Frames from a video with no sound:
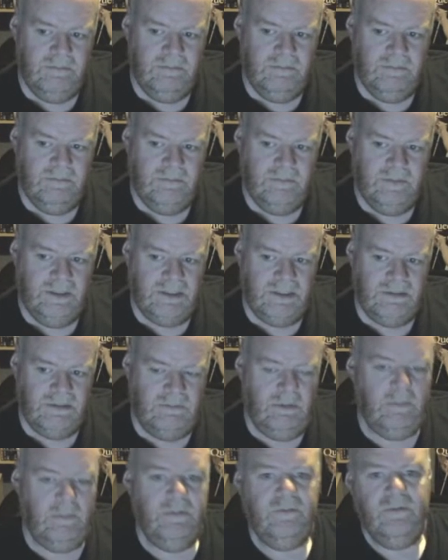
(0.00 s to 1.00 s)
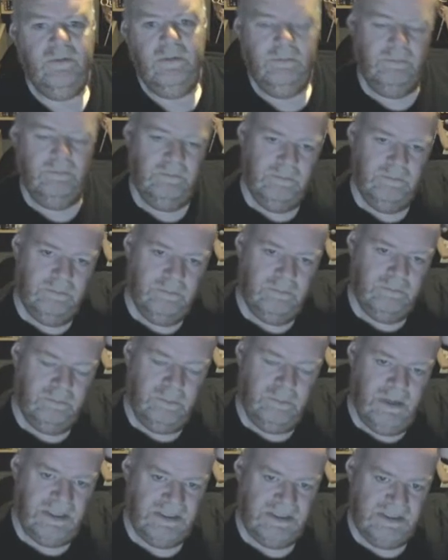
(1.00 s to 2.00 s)
Because you remember from
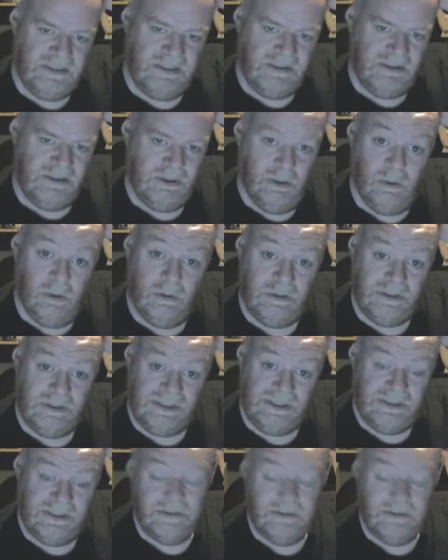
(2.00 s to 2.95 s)
past talks